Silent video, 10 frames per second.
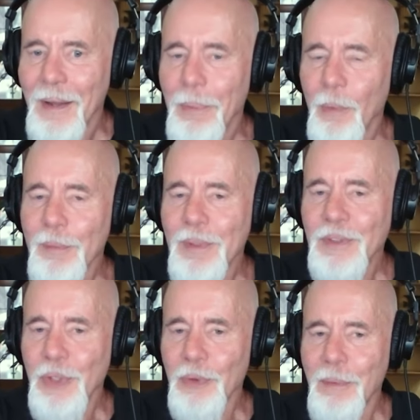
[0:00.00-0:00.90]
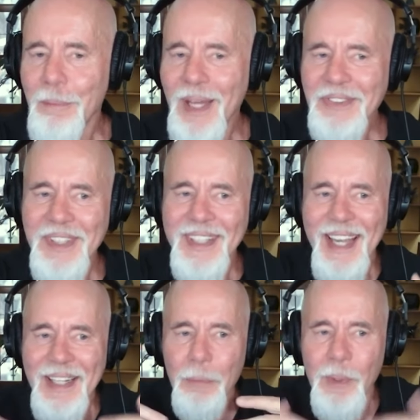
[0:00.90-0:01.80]
But we've been so
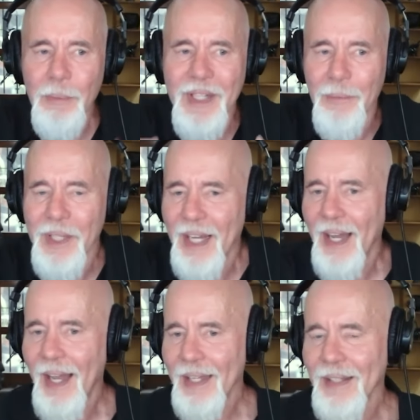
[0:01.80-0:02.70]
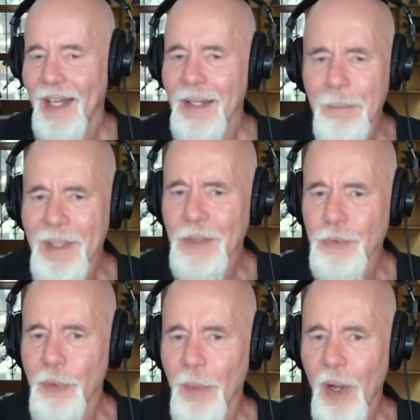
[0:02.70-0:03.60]
domesticated, we got to hide that. And it
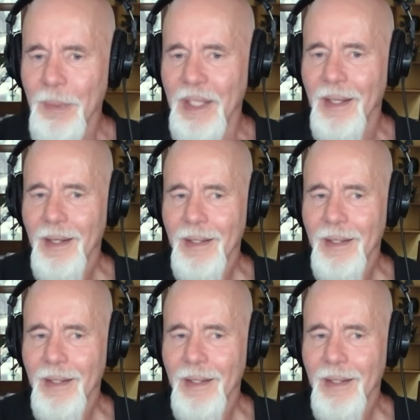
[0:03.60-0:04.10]
begins with mommy.